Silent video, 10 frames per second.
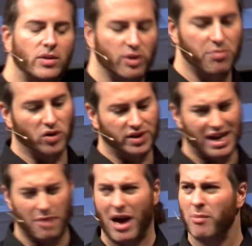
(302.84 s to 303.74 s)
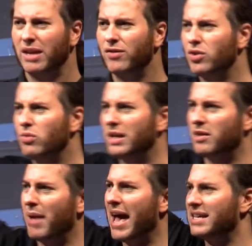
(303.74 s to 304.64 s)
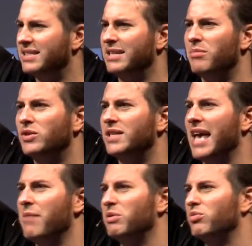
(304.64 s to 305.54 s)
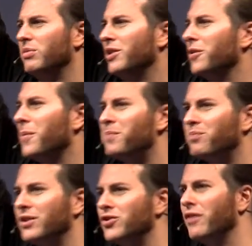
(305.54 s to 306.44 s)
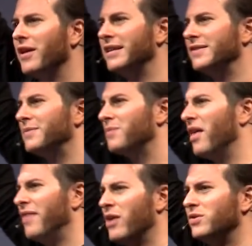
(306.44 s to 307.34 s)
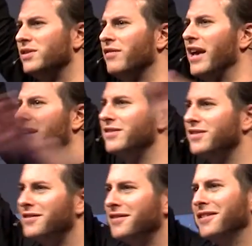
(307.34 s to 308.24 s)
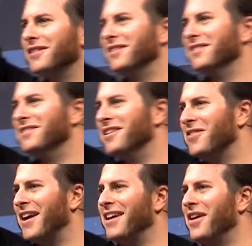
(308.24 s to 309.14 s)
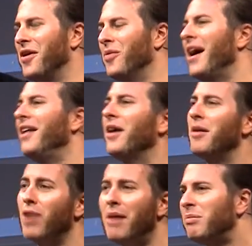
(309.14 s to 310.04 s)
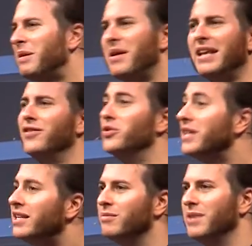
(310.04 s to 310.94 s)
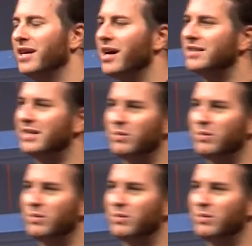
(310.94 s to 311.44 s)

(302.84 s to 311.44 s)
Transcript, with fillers: with multicam, how many of you in the past did multicam in Premiere? Show of hands. Thousands of hands. Okay. Well, probably many of you didn't because it